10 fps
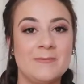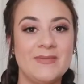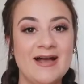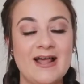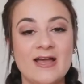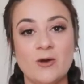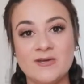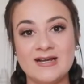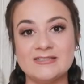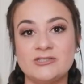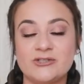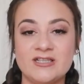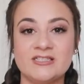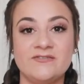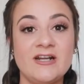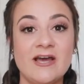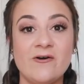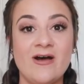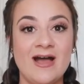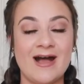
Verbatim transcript: But I hope you guys enjoyed this video.